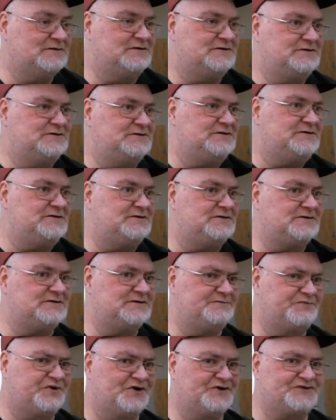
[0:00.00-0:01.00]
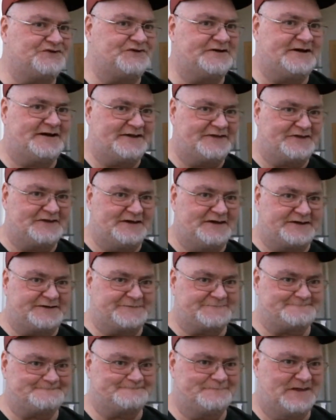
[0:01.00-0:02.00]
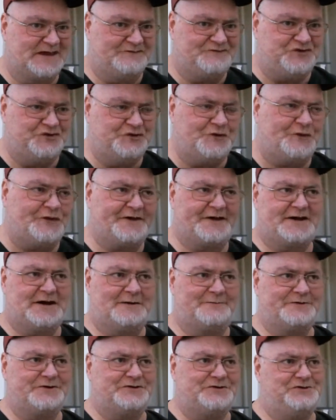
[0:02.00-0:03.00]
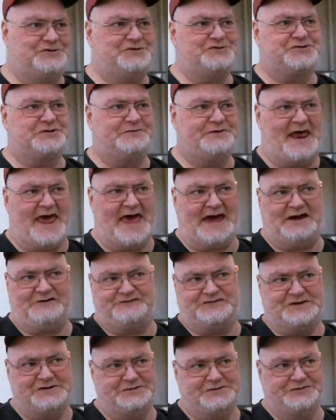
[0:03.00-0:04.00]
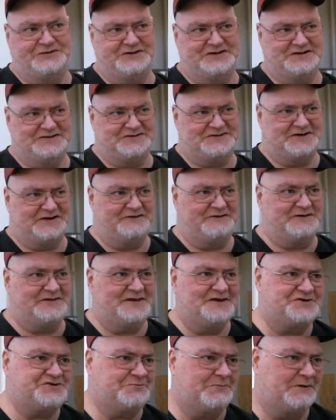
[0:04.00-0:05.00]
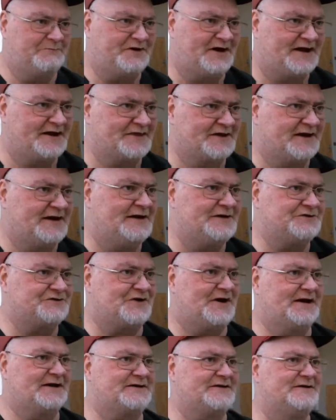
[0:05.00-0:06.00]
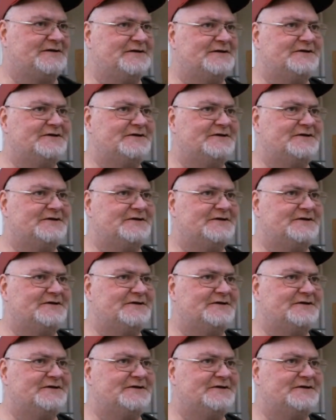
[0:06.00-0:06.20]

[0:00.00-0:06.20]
Personally, I think if you do the cover, you should have to do the interior. That should be part of the contract.